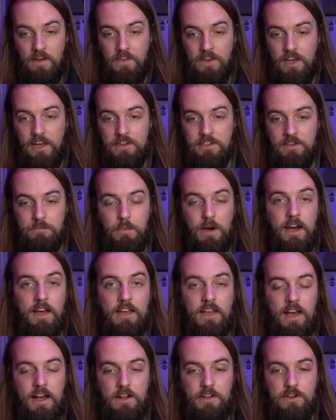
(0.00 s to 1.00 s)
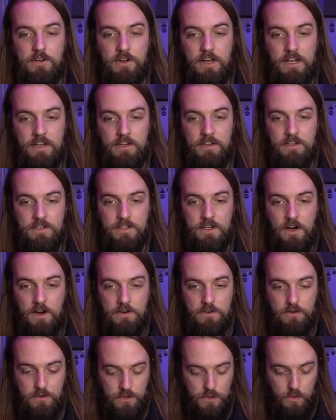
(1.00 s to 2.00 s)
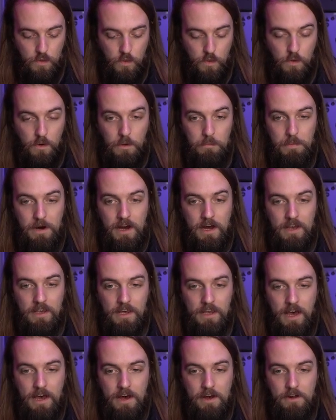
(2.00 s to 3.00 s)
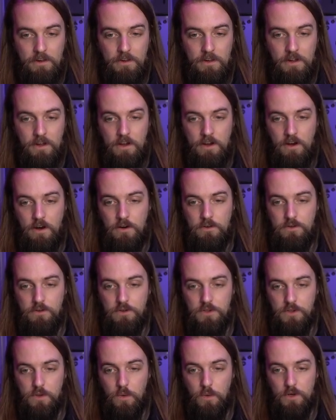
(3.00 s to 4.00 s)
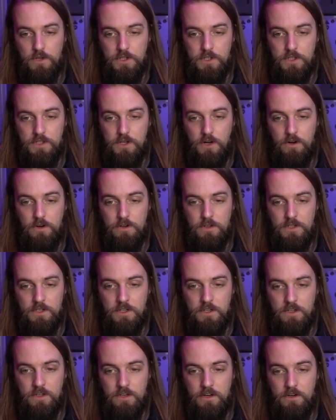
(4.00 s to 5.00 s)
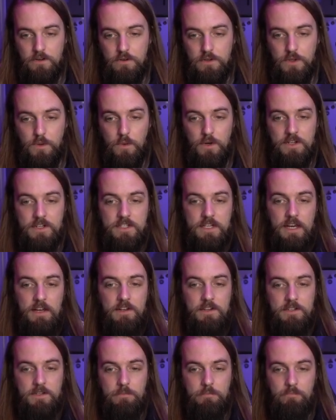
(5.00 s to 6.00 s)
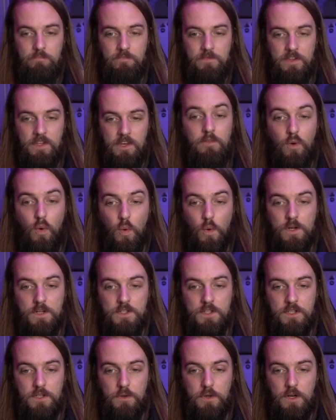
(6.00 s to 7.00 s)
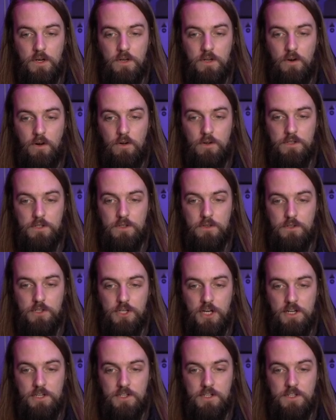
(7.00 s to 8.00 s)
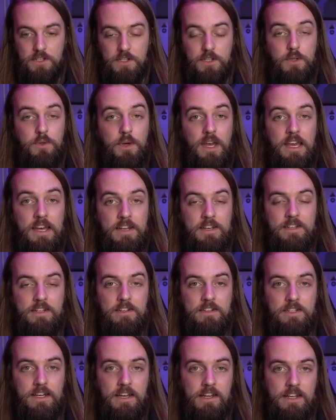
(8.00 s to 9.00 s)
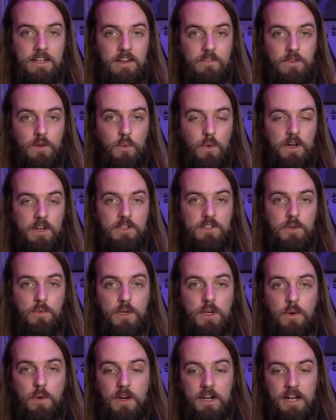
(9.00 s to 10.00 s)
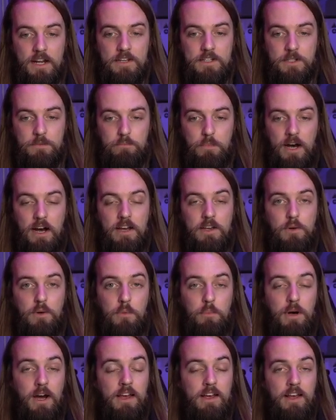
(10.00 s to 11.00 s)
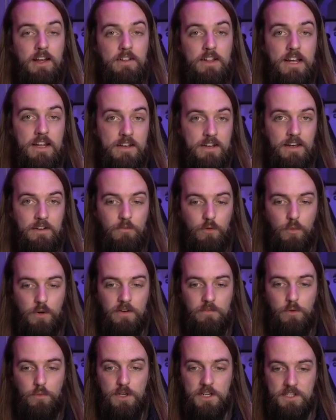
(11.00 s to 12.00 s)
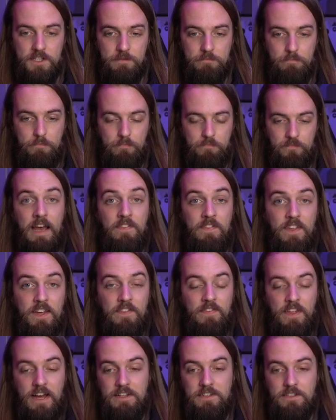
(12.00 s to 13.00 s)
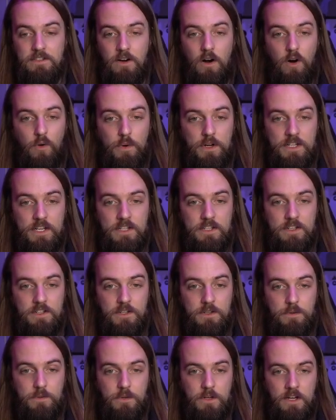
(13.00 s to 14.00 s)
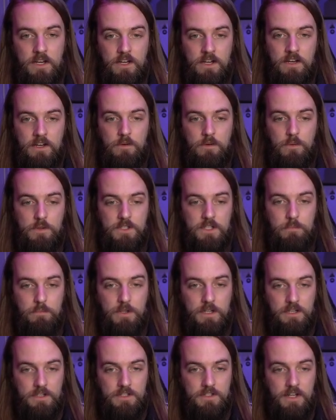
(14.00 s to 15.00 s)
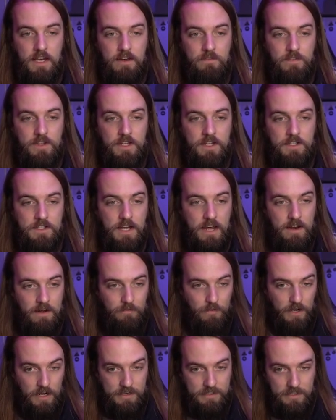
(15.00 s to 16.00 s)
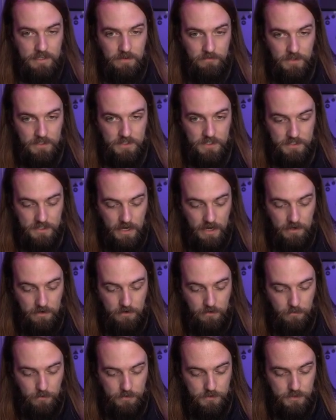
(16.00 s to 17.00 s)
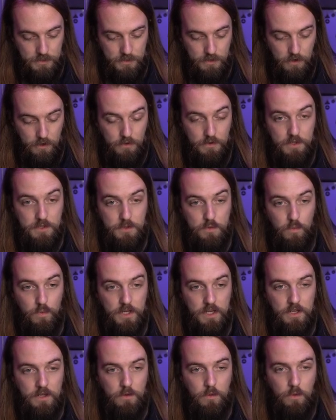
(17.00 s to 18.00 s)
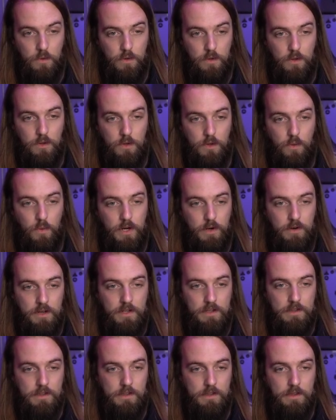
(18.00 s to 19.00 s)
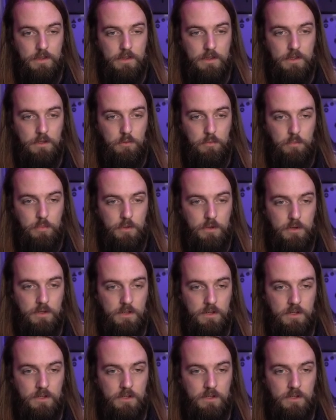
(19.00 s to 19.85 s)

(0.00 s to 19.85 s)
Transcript: In the case of Pie Calendar, it is underscore PieCal underscore start underscore date. Of course, you could also change this to end date if you wanted to reorganize by your PieCal end date for whatever reason. And then that's all we need to do. We'll simply save this, and I forgot to give this a title. We'll just call this reorder query loop.